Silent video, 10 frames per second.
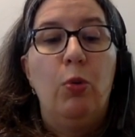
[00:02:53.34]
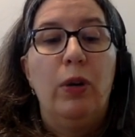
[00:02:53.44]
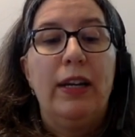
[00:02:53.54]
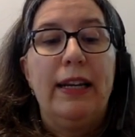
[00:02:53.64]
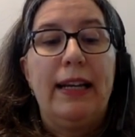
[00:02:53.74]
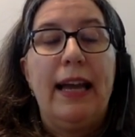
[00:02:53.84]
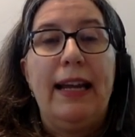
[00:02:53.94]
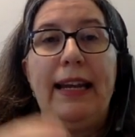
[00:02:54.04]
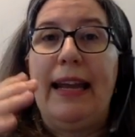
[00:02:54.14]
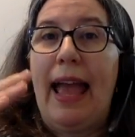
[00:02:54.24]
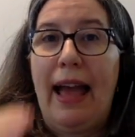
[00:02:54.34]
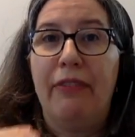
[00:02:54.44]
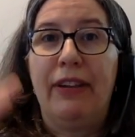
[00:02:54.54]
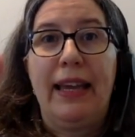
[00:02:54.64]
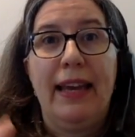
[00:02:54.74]
We're going to cut it in
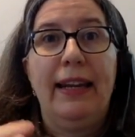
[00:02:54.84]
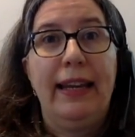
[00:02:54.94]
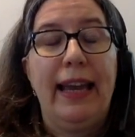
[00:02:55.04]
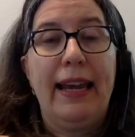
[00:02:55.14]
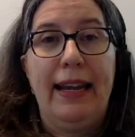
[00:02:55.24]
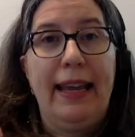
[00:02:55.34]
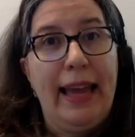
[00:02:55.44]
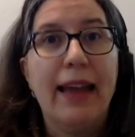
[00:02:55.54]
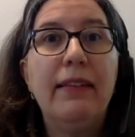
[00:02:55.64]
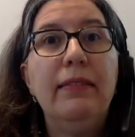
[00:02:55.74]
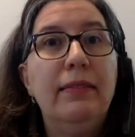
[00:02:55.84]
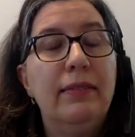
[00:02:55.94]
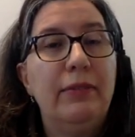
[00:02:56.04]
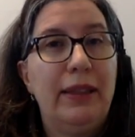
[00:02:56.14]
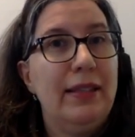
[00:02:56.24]
half again and again and again
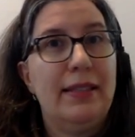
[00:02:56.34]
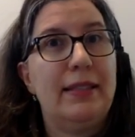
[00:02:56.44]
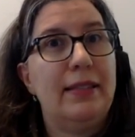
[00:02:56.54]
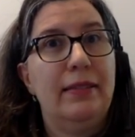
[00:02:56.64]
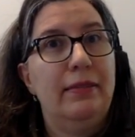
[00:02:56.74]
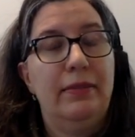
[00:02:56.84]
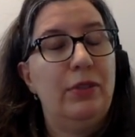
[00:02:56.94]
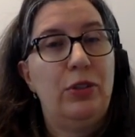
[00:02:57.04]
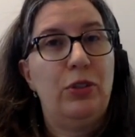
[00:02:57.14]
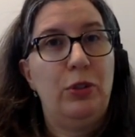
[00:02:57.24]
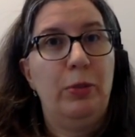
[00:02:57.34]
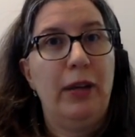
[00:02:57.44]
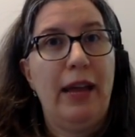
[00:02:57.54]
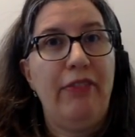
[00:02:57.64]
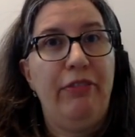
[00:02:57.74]
with this super
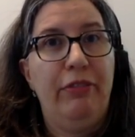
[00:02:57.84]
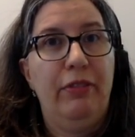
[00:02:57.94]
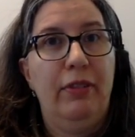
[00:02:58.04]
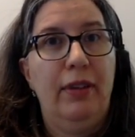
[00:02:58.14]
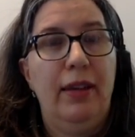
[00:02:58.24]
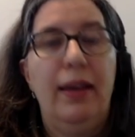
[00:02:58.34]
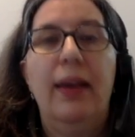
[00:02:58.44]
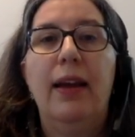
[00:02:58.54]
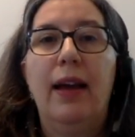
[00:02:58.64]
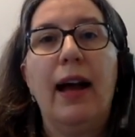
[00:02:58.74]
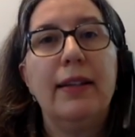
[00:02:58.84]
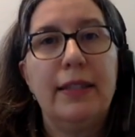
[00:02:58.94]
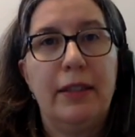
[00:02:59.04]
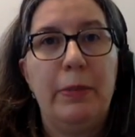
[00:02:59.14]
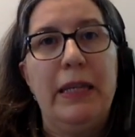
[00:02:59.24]
knife
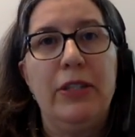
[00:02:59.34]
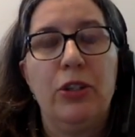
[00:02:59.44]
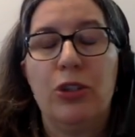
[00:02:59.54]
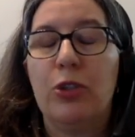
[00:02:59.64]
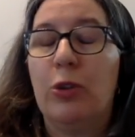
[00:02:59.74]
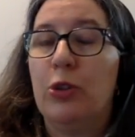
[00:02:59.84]
until the pieces are so